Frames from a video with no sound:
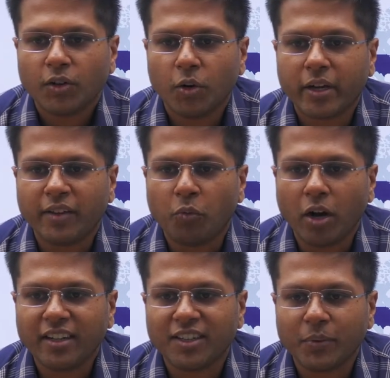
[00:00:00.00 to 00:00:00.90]
Okay,
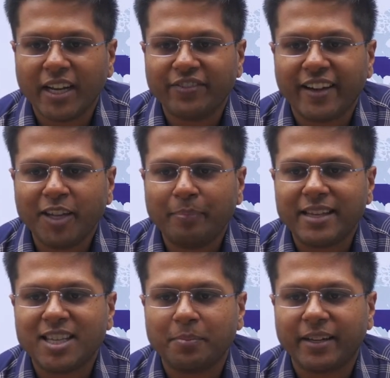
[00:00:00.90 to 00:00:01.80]
water twenty-five
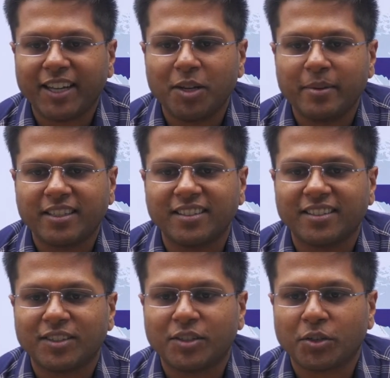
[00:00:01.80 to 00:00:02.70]
paise per kilometer,
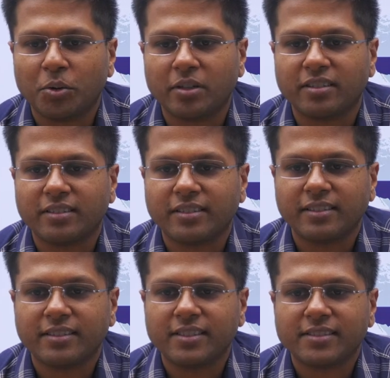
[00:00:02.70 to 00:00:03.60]
road
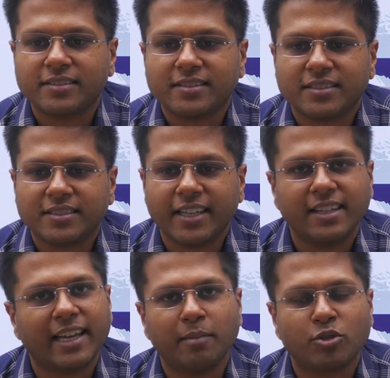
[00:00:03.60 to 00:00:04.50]
ten
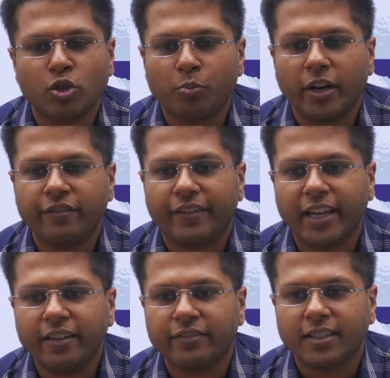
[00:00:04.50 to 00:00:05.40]
times, two point
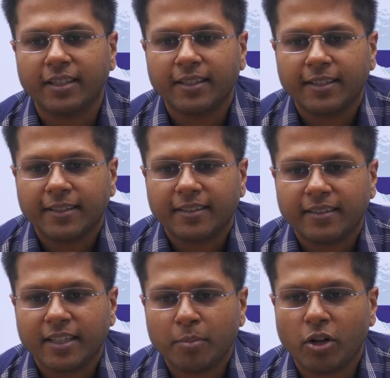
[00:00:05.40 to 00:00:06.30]
five.
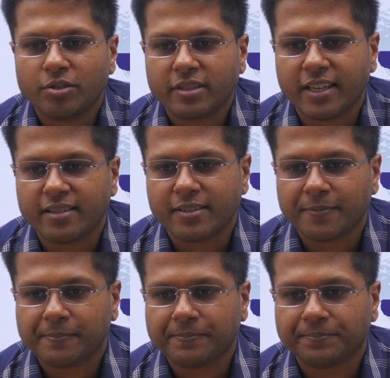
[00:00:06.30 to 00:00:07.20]
Him also says
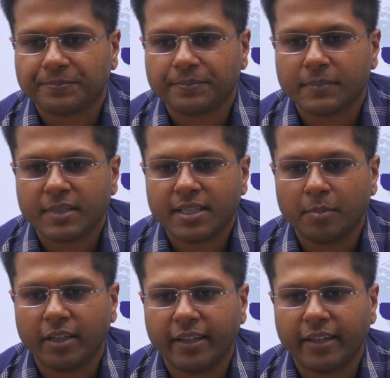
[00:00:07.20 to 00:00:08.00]
similar